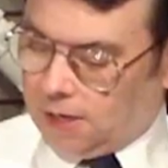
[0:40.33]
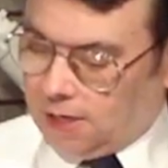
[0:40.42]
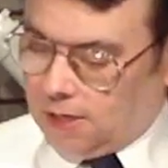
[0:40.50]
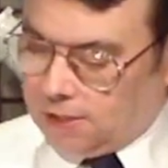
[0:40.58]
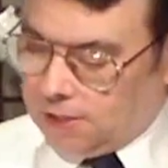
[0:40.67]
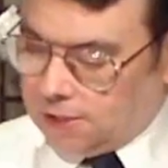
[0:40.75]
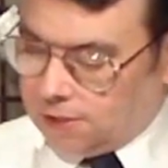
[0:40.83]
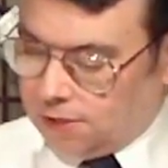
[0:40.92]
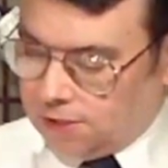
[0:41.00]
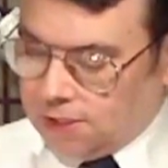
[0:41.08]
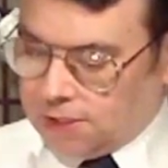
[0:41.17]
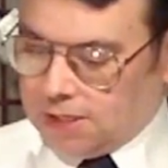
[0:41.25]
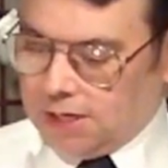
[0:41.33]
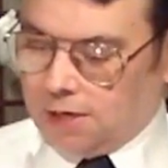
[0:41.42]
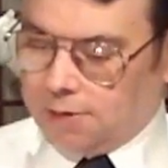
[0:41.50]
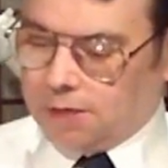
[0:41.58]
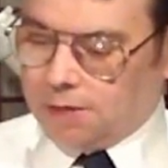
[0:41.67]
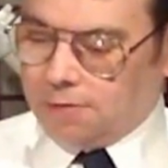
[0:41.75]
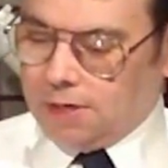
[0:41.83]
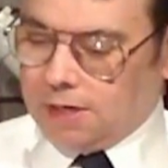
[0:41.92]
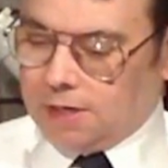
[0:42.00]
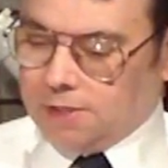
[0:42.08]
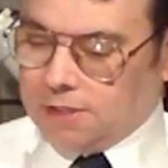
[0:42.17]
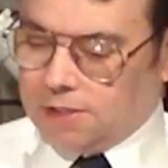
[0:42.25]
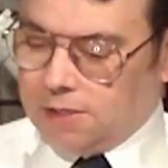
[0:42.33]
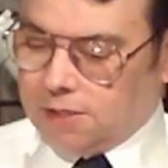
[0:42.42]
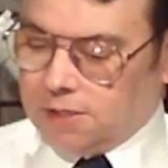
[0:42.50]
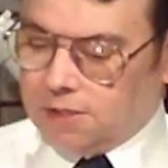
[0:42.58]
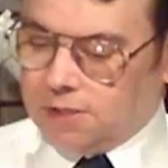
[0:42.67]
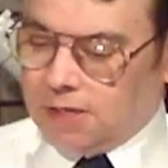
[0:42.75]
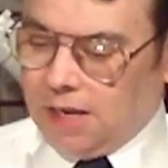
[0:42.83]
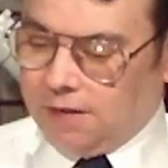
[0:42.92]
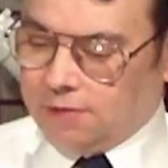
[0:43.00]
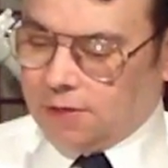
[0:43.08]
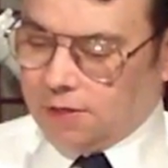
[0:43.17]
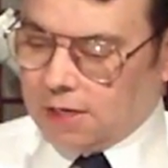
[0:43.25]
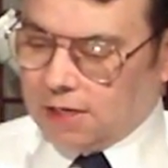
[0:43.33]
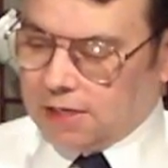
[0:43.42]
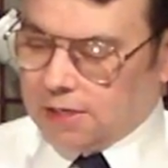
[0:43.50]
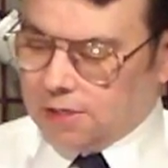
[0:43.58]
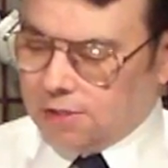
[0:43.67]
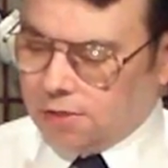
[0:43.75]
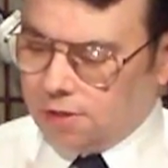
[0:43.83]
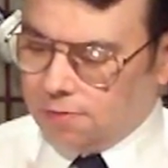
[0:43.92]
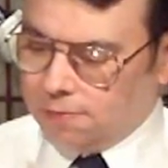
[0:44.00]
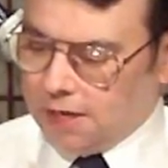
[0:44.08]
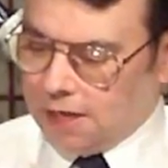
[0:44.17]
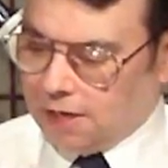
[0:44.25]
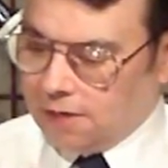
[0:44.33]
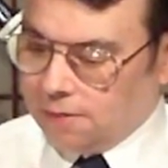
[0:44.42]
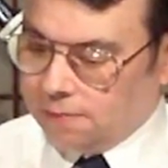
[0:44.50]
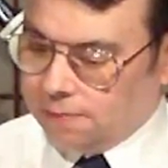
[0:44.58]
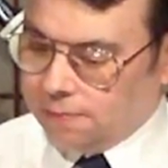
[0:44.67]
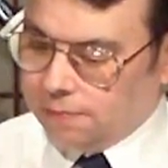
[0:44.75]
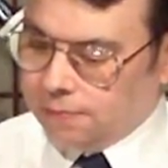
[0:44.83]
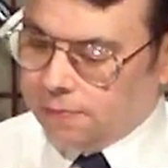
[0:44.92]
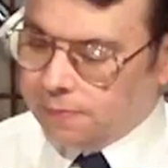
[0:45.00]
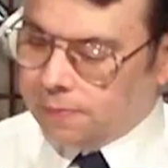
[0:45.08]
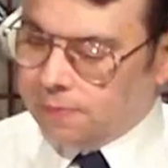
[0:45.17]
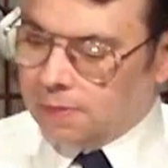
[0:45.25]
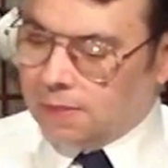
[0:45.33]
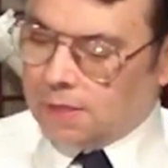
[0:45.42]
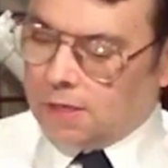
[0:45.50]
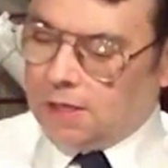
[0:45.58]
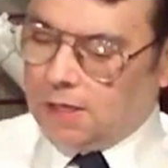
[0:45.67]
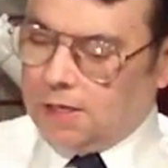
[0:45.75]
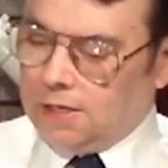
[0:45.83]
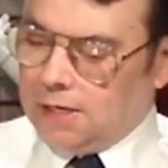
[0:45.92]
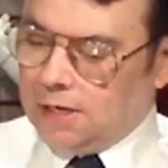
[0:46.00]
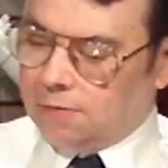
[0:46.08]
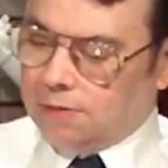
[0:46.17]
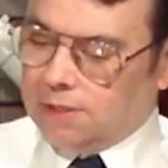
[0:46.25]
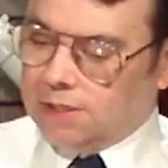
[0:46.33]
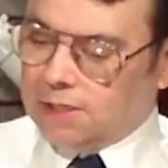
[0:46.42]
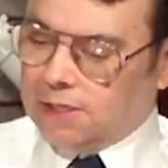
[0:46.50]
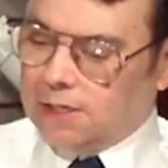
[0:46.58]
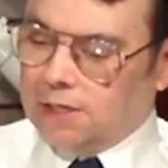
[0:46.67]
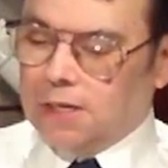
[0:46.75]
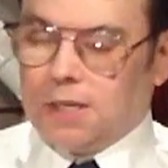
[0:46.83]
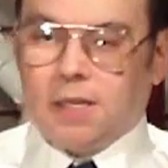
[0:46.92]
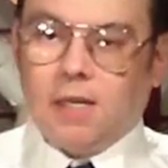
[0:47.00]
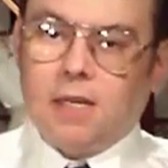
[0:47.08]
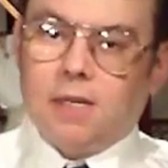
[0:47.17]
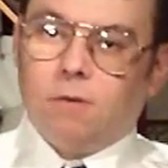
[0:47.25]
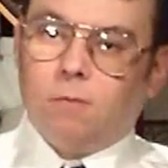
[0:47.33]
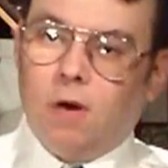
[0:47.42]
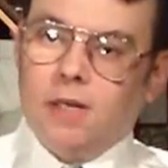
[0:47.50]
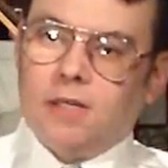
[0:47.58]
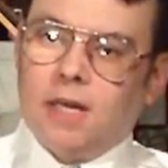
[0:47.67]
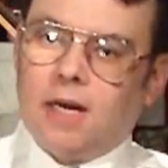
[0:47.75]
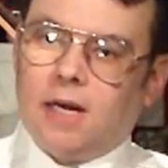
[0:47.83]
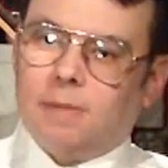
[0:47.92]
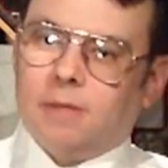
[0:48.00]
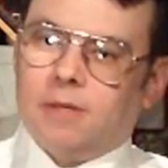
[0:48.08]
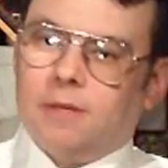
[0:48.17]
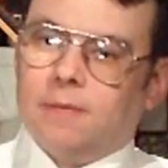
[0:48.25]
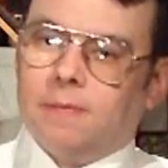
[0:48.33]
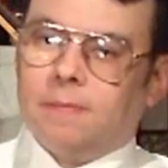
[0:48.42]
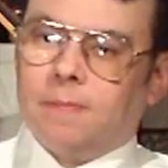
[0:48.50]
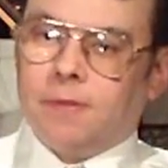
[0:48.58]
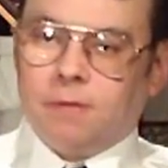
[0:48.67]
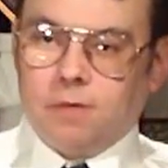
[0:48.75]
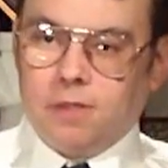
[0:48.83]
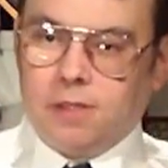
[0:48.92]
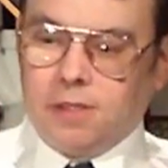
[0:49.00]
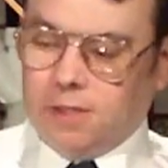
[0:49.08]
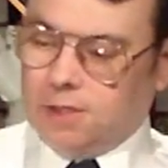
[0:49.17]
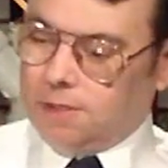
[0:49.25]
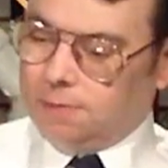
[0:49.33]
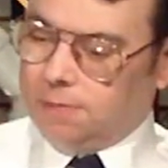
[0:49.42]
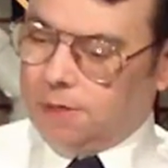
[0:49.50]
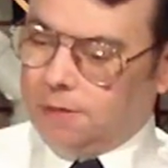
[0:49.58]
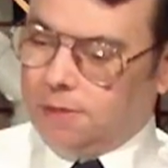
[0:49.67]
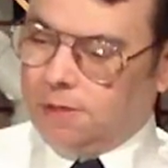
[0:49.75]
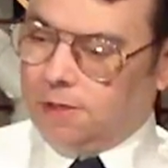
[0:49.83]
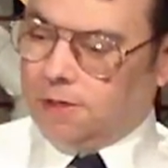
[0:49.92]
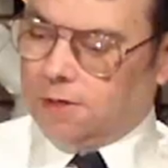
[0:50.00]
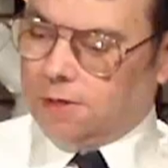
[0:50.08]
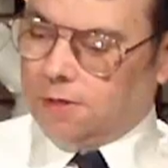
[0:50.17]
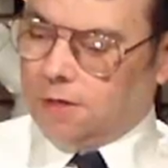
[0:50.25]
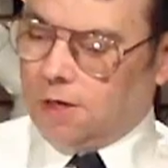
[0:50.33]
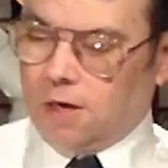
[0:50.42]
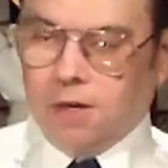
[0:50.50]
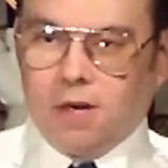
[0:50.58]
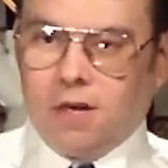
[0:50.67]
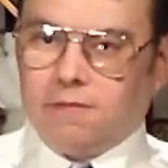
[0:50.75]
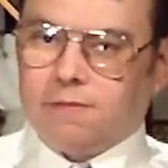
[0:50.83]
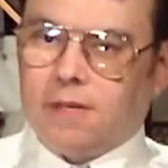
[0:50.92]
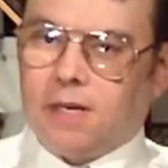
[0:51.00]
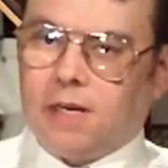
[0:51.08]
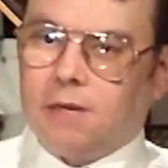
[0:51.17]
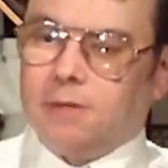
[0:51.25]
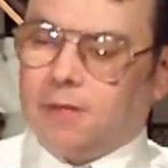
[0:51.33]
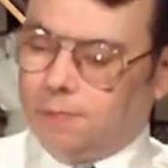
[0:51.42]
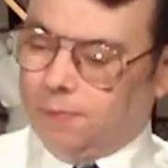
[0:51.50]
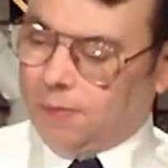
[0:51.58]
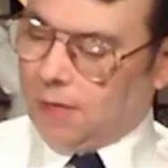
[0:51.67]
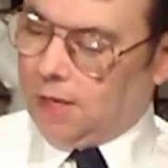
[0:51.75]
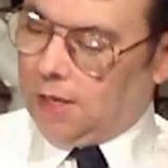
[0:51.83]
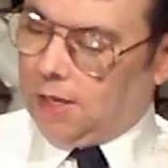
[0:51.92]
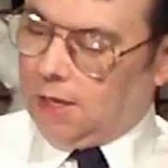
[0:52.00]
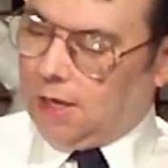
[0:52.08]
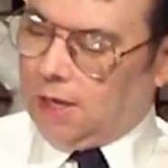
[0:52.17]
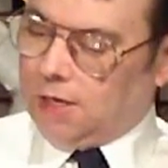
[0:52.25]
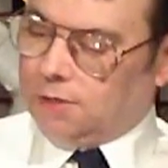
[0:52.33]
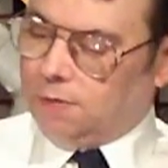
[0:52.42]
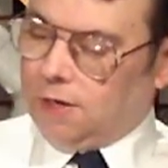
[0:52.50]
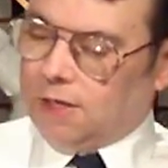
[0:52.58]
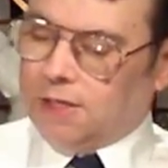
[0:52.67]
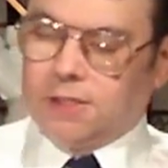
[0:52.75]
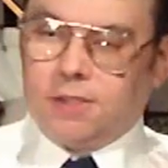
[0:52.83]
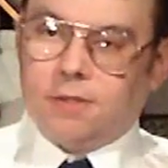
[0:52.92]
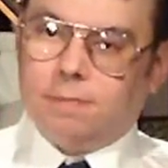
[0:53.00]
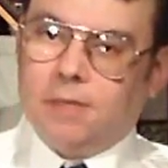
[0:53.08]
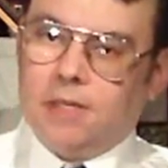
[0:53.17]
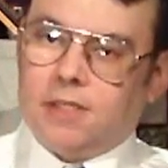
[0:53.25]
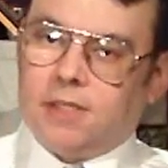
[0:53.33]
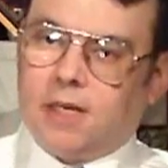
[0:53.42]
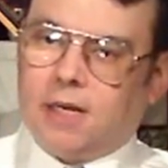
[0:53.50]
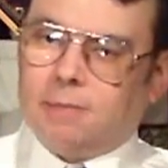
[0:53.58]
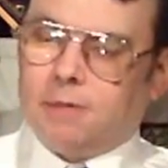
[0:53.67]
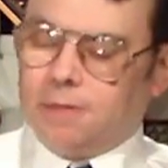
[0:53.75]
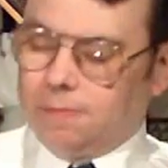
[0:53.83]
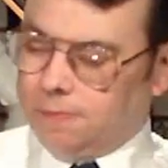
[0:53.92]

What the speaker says: And I'll just turn this theremin around so you can have a look at the control panel. And here we see one knob, which is both your on-off knob as well as your pitch knob.